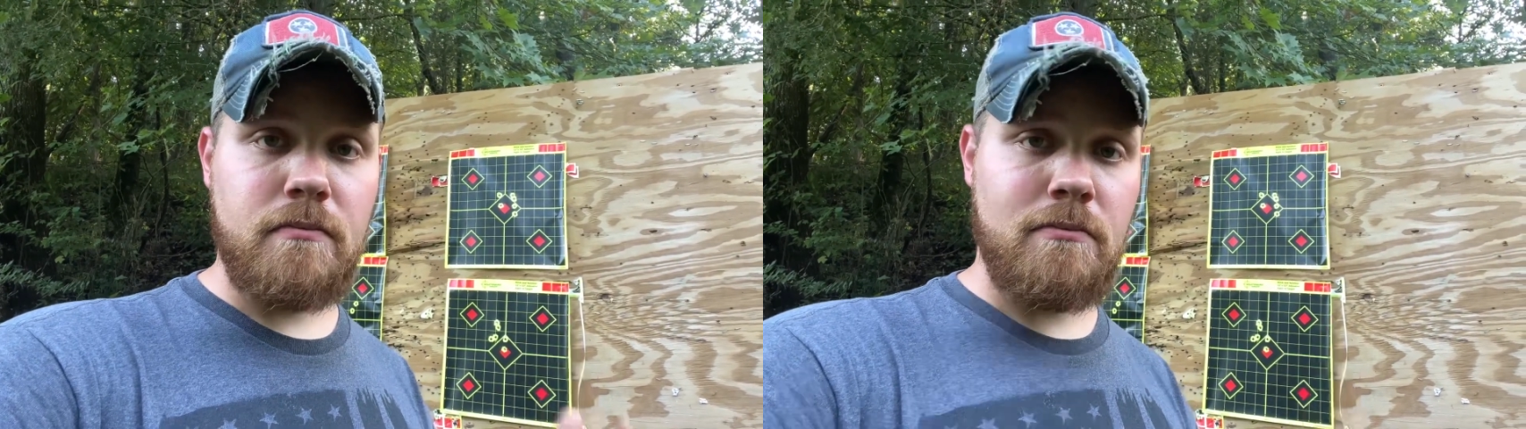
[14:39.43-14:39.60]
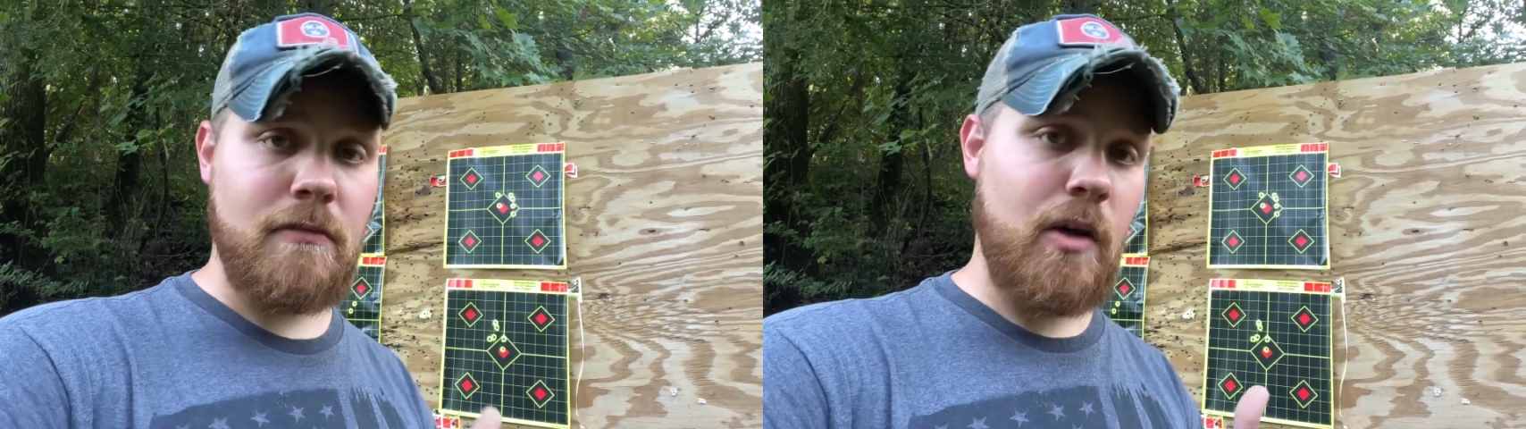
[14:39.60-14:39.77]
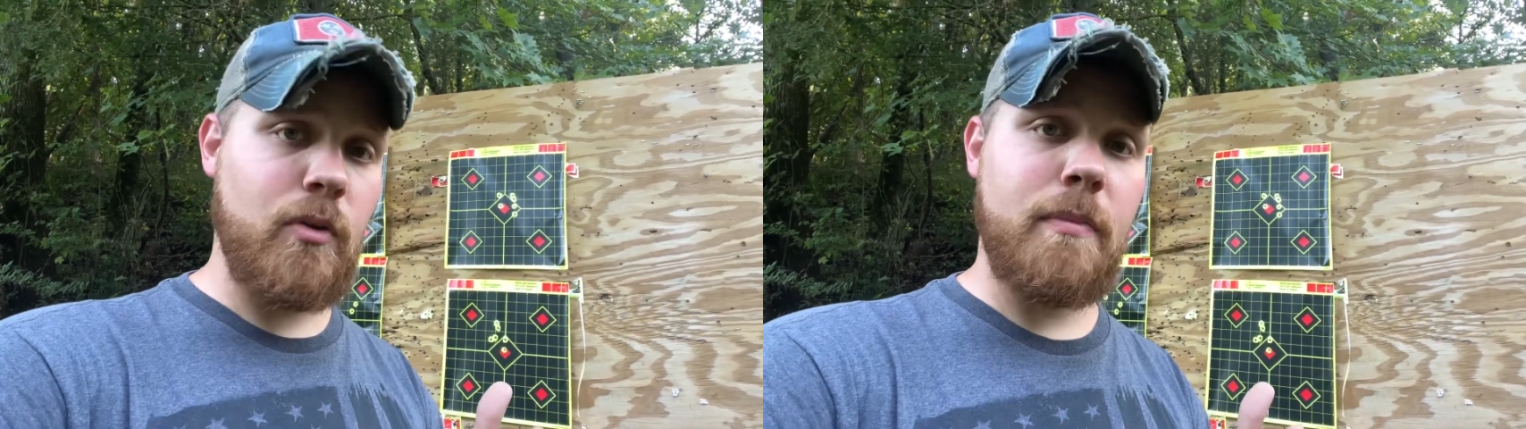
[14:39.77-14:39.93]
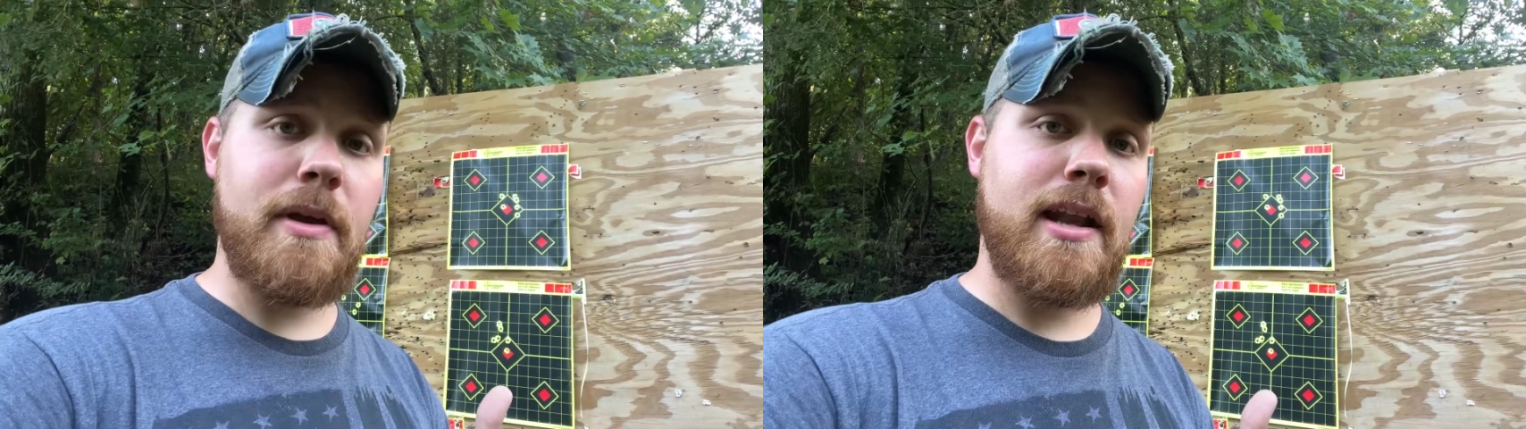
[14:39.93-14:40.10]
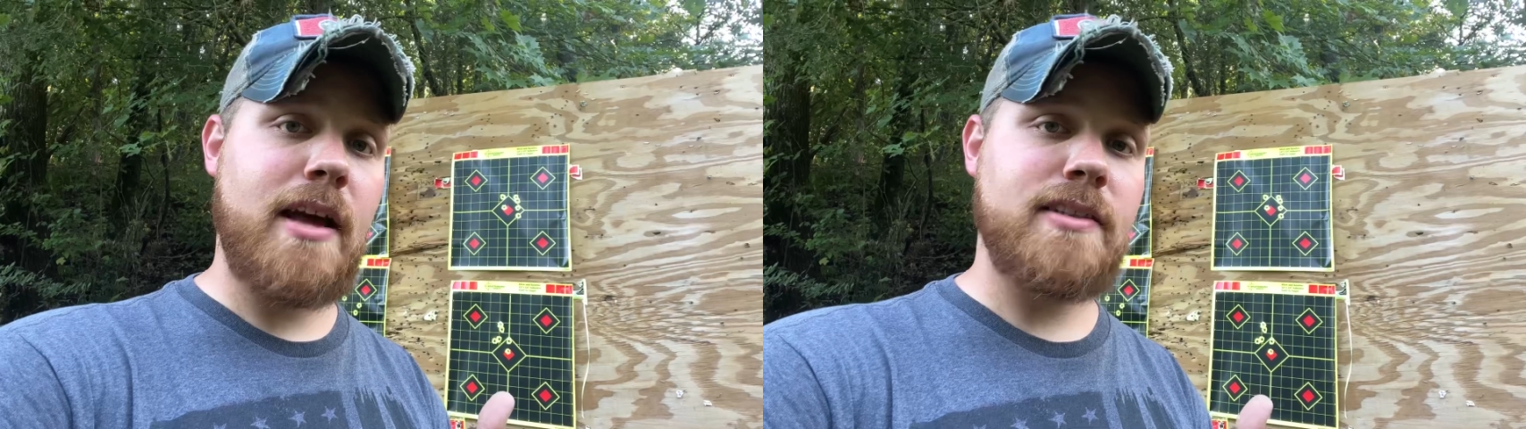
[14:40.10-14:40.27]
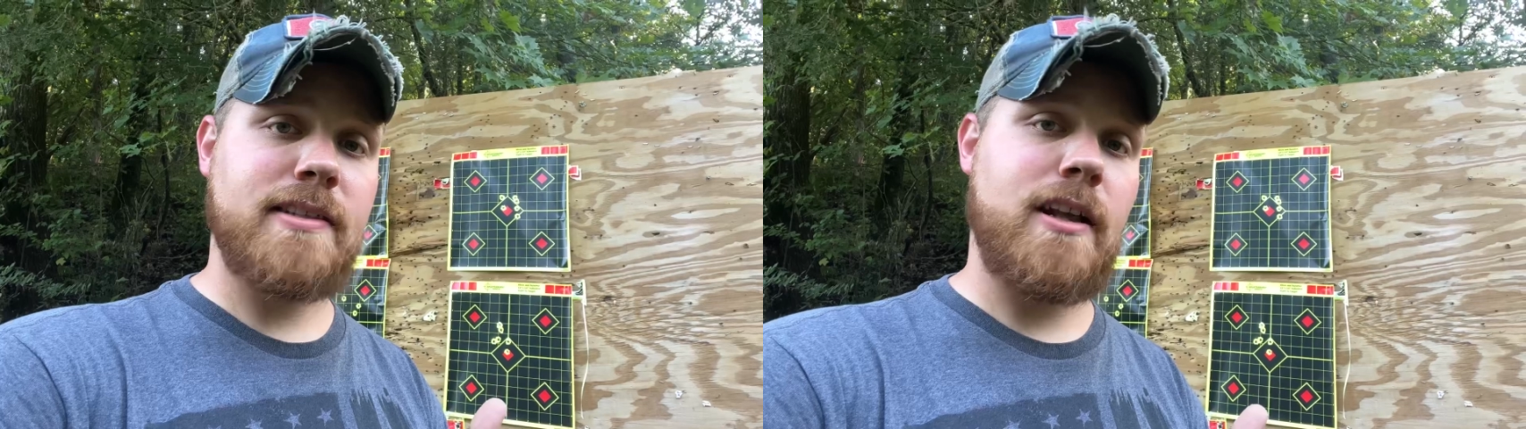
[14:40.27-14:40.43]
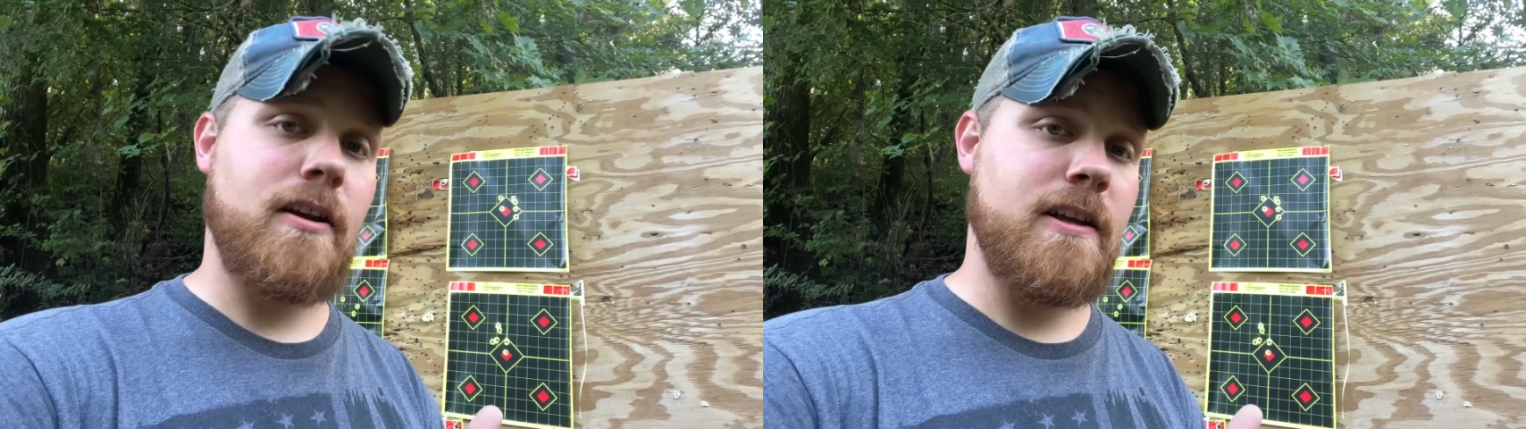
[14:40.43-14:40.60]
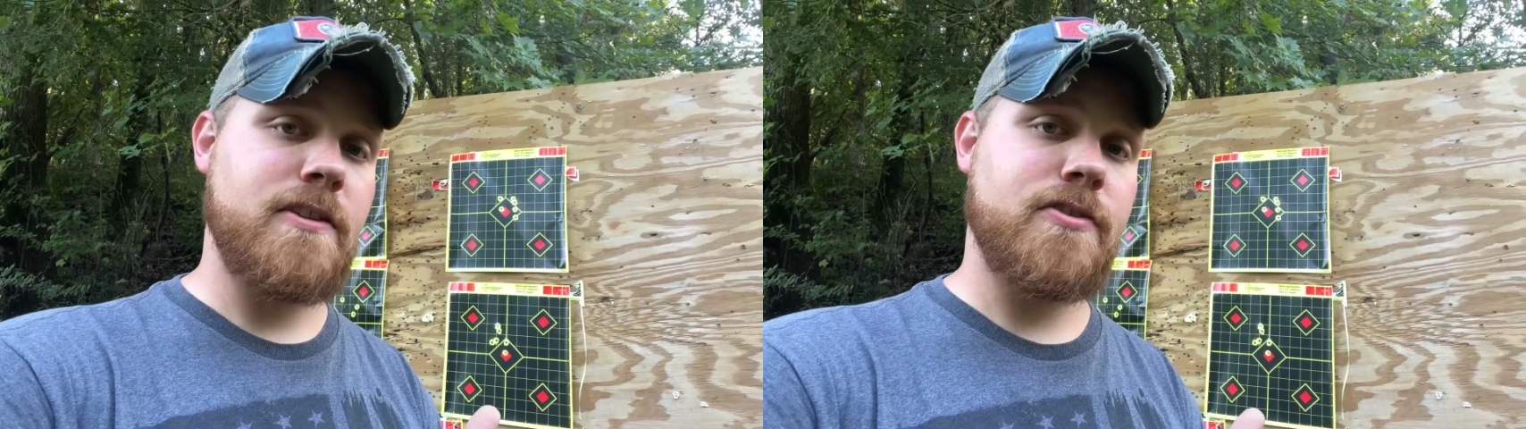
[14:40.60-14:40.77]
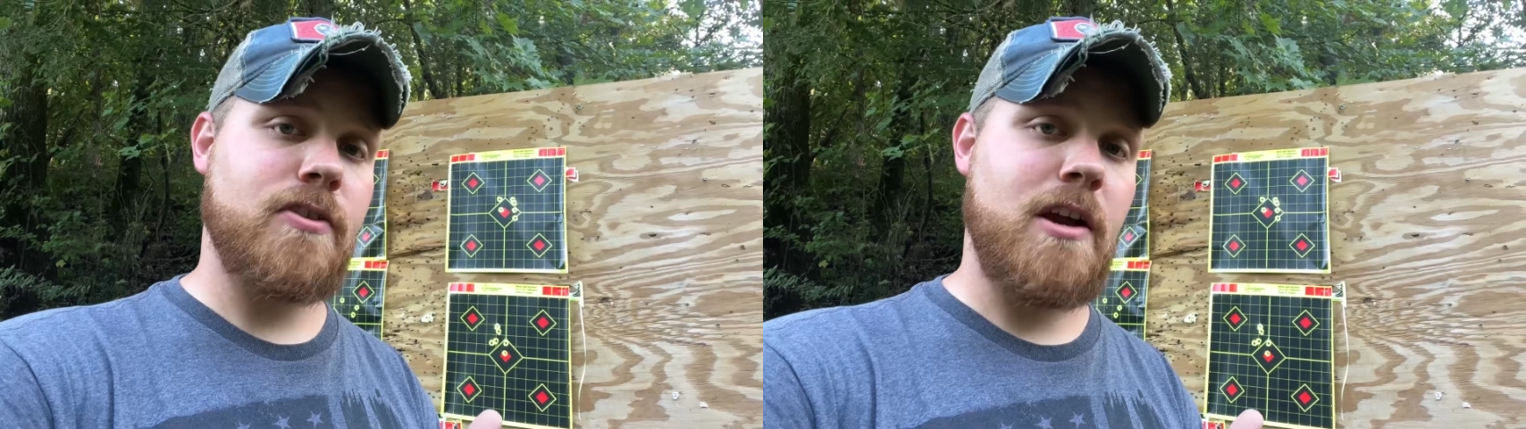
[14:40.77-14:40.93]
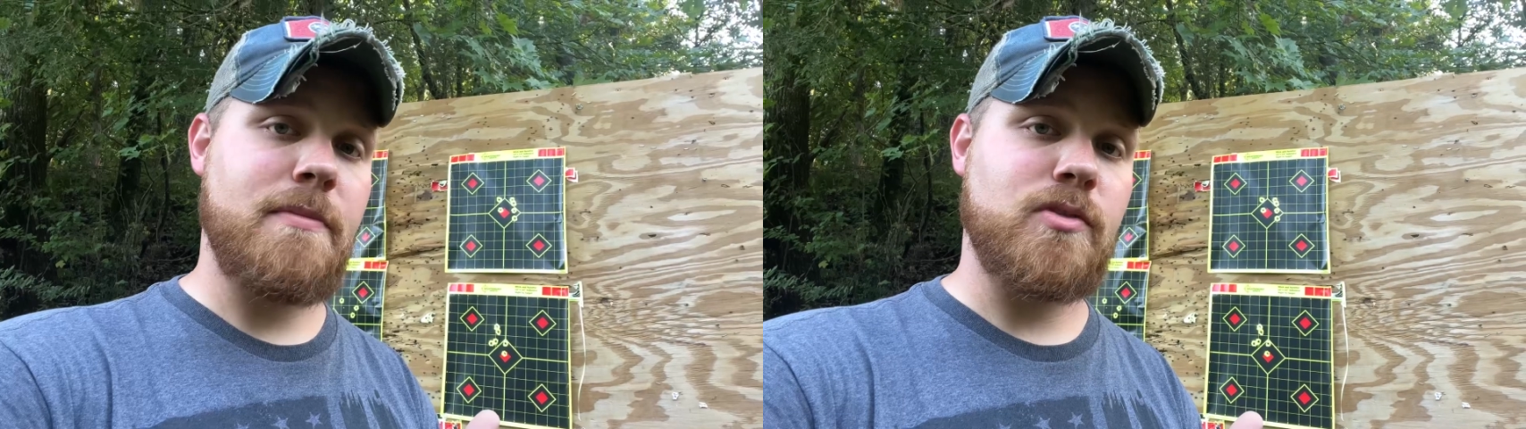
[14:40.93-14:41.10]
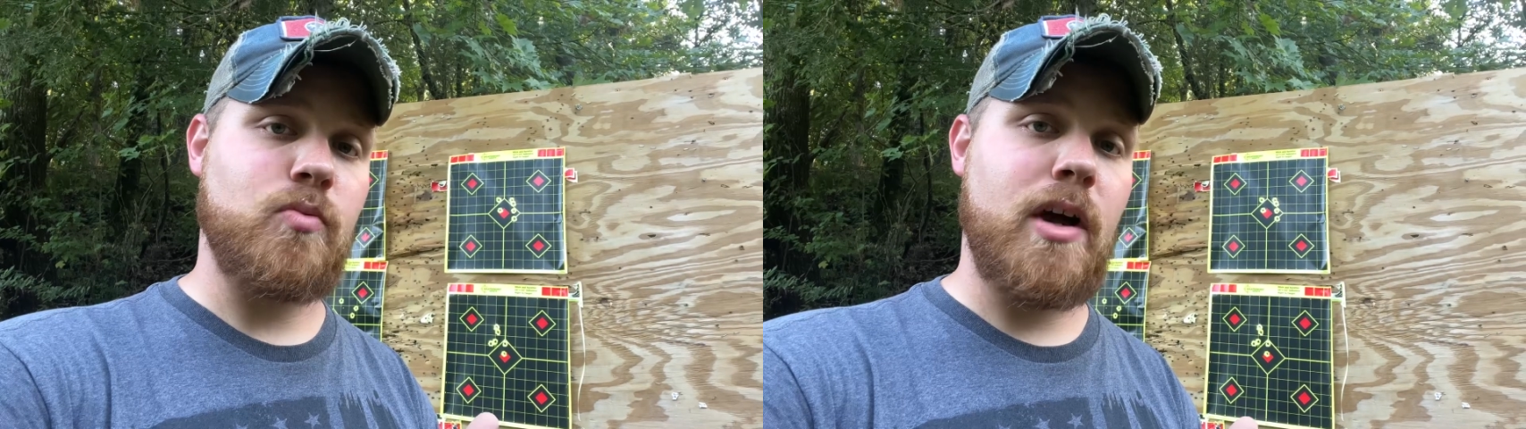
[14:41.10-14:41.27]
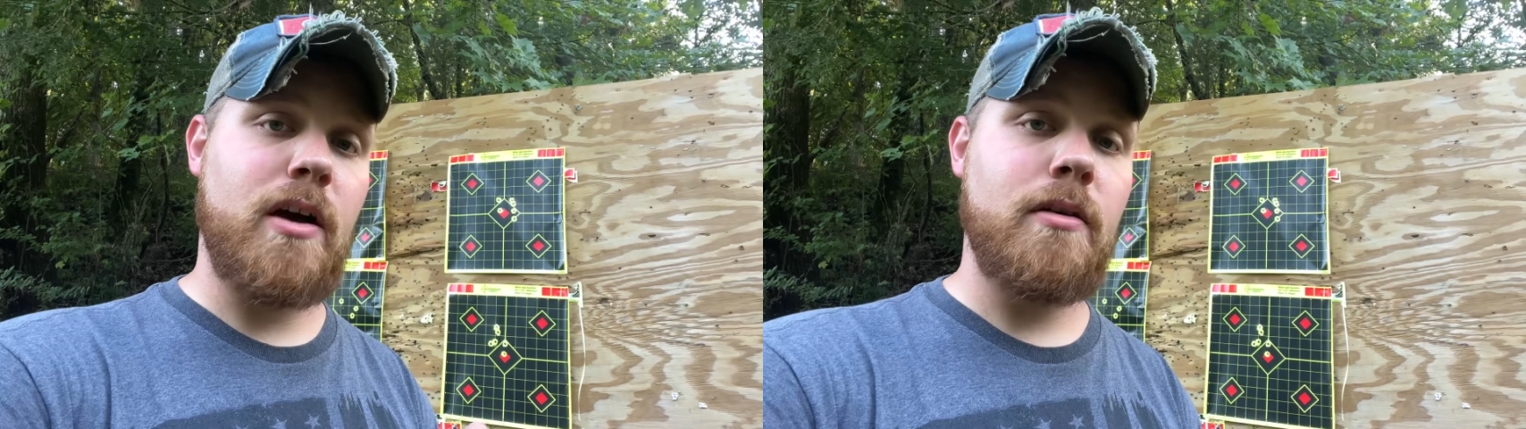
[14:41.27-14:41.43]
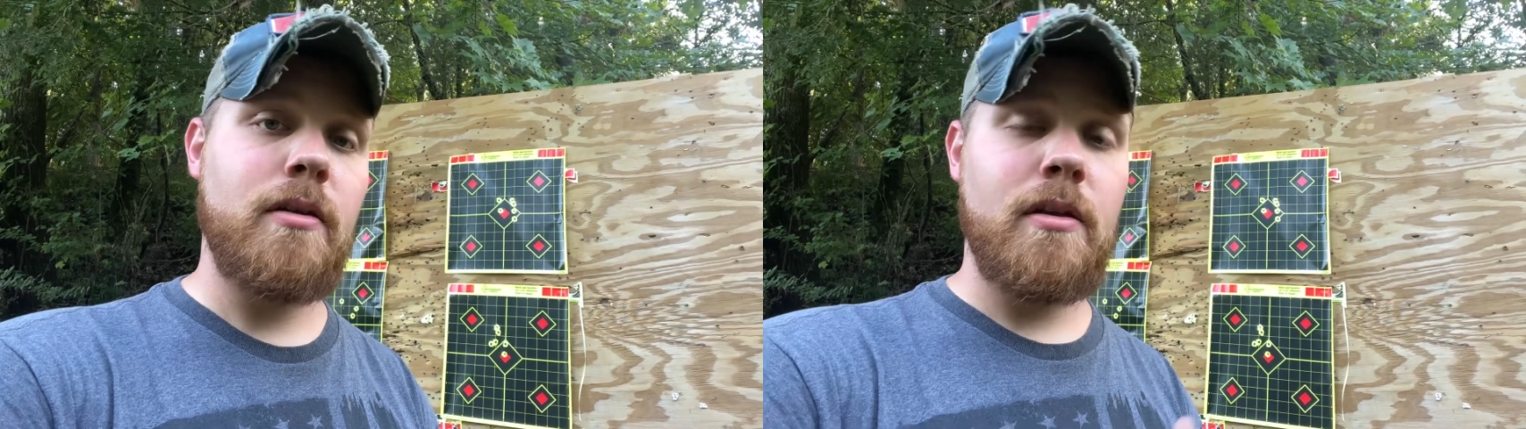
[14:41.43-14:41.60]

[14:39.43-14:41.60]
I will be announcing that on Instagram as well.